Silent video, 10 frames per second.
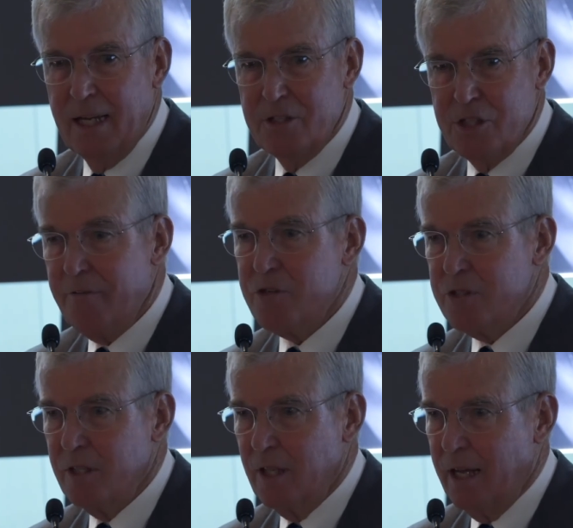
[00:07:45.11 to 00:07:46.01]
And
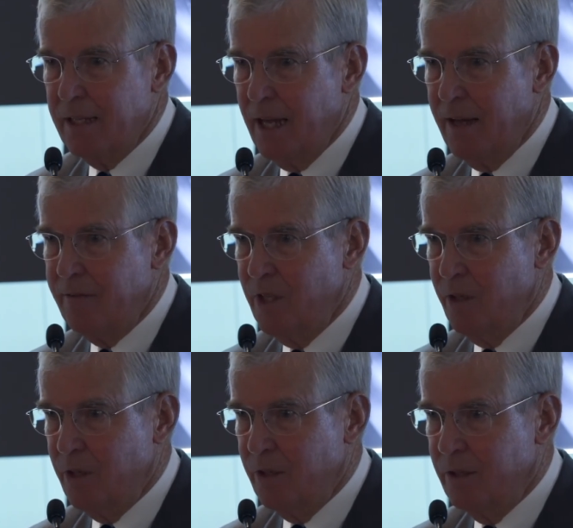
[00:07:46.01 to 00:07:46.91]
Jefferson liked to have
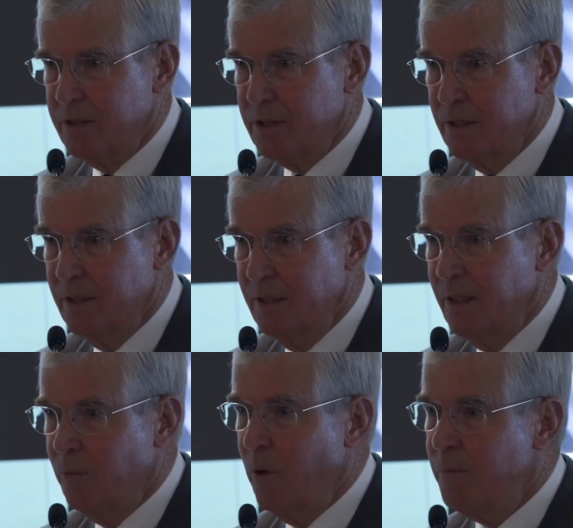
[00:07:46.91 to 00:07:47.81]
dinners
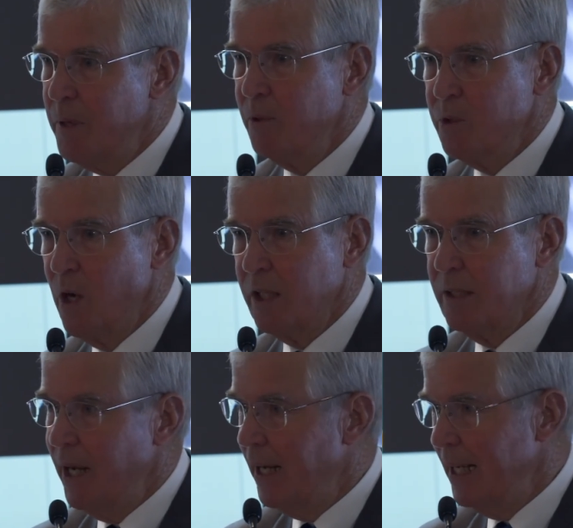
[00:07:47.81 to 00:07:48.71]
where people talked
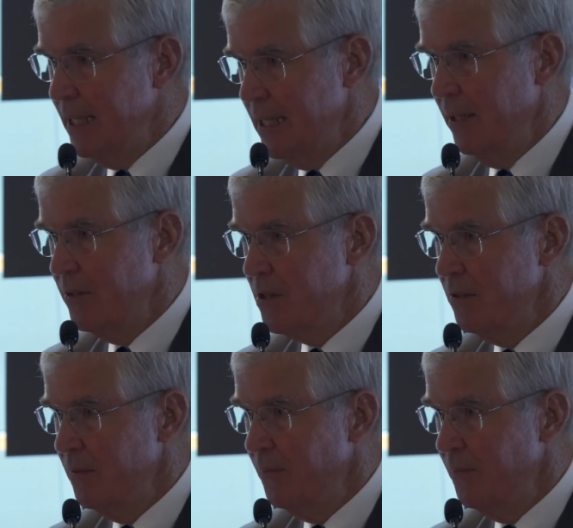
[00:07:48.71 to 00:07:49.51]
about ideas.